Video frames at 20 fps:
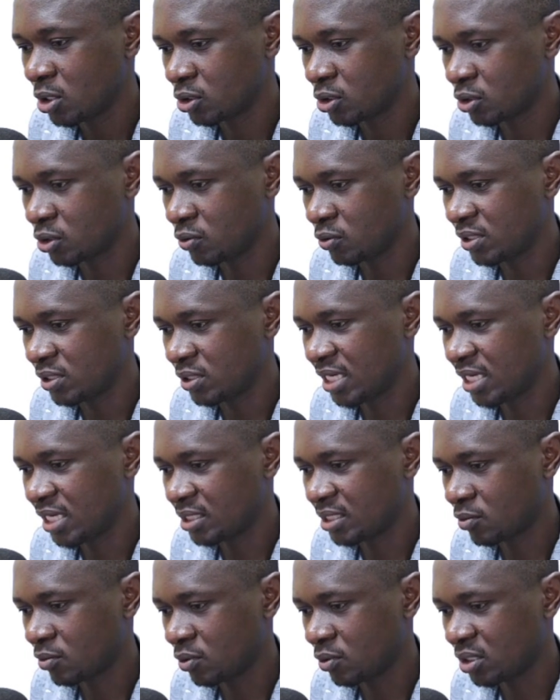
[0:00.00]
So we'll just
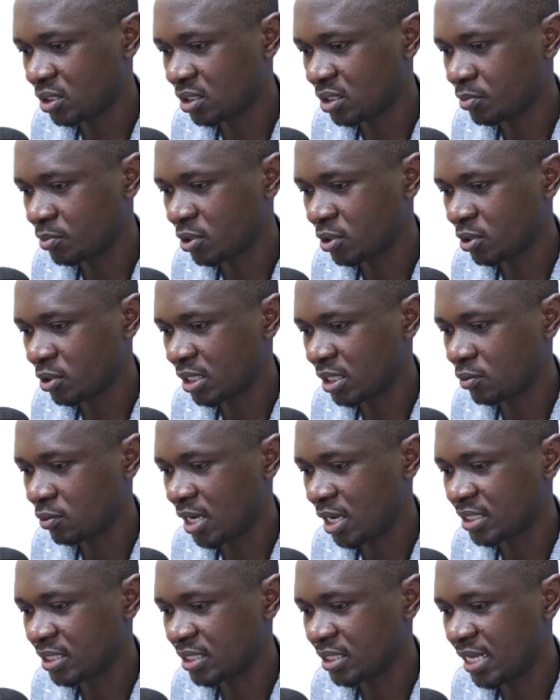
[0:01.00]
take what is important to
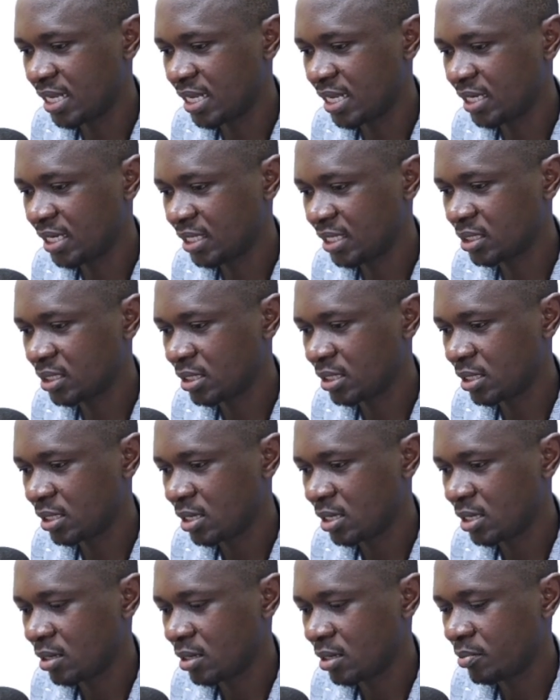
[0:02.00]
us. Debtors
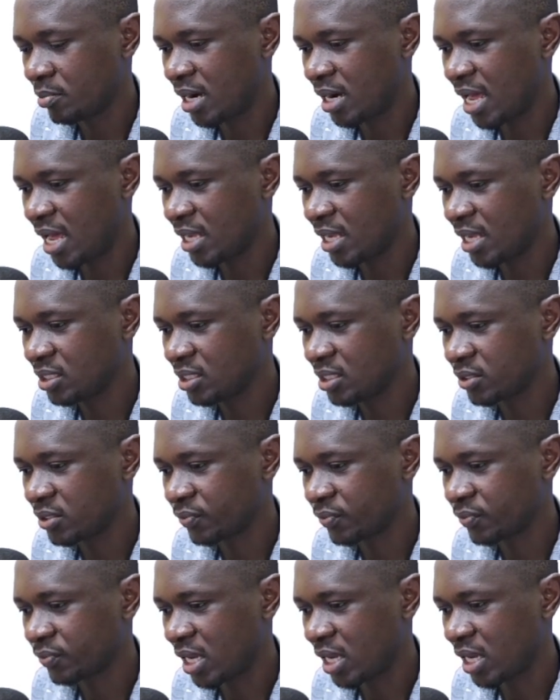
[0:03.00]
plus
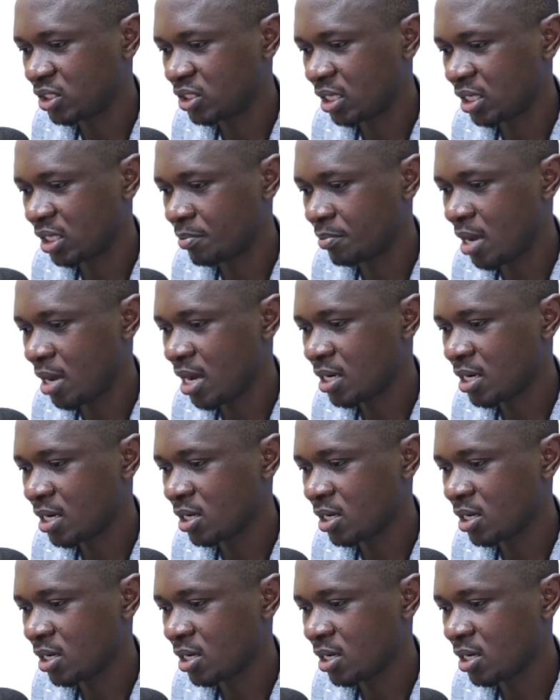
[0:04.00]
cash at bank